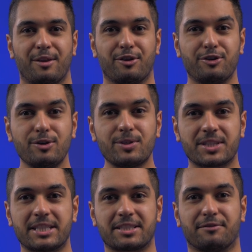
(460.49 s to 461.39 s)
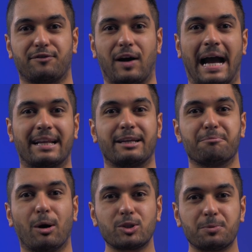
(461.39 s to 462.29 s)
The new system for handling
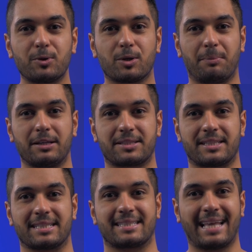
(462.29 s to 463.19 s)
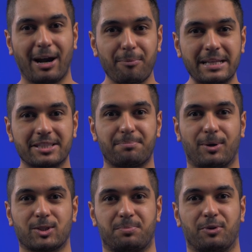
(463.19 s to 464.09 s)
multiple command sets now makes it
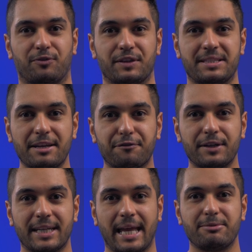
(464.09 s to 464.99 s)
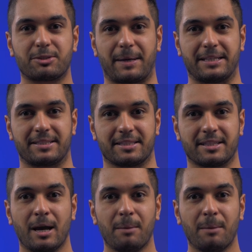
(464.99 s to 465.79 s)
possible for different namespaces